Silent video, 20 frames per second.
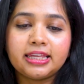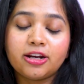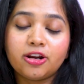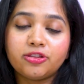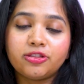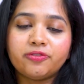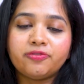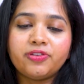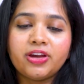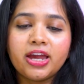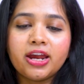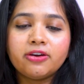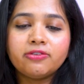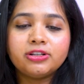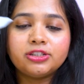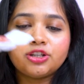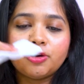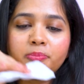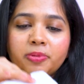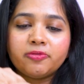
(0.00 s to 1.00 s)
Then on the
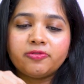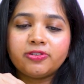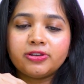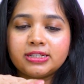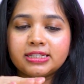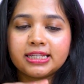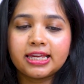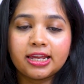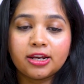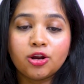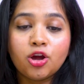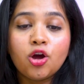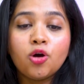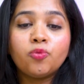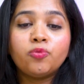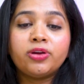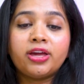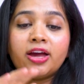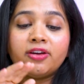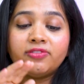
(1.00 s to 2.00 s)
very top of our skin,
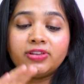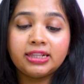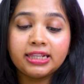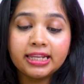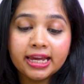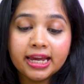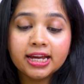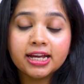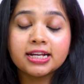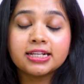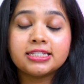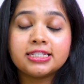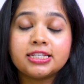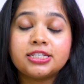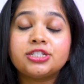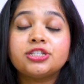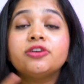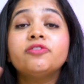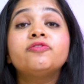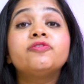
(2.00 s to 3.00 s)
we have a layer
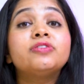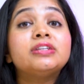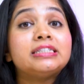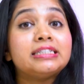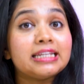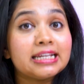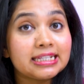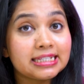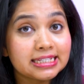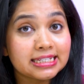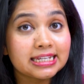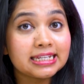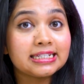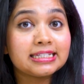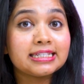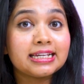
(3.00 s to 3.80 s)
consisting of dead skin